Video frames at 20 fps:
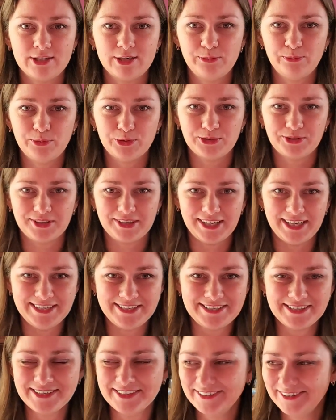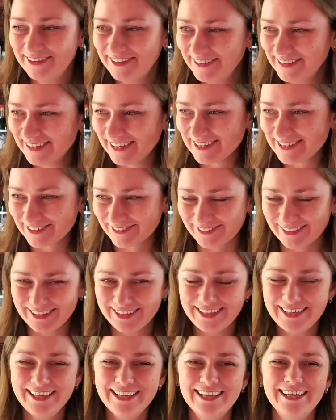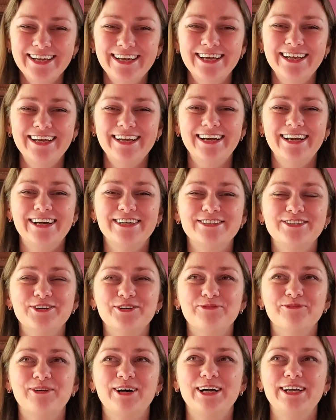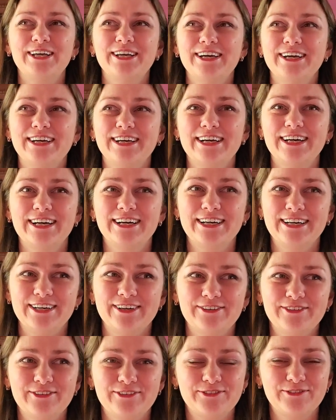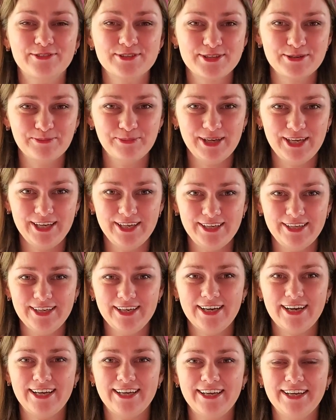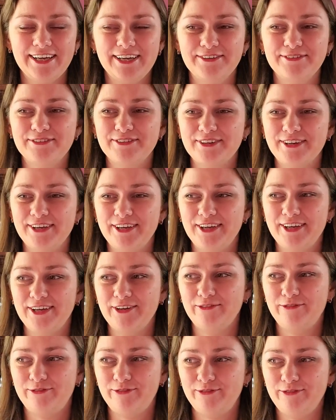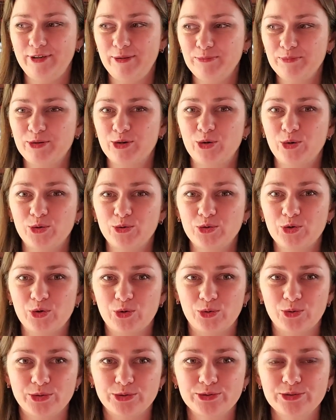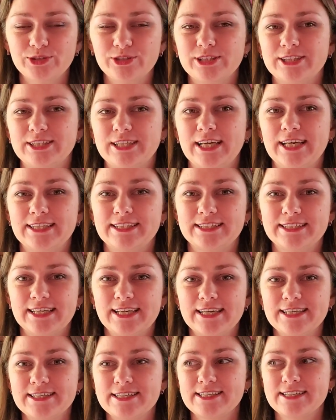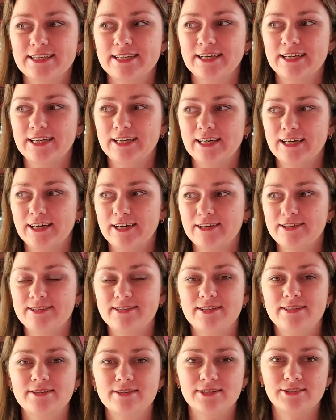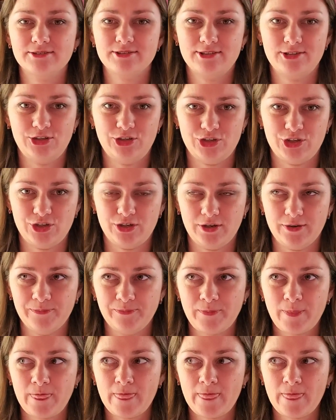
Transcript: very important, guys, another one. So my for the May, I have a VIP Go call that says seasonal stitching,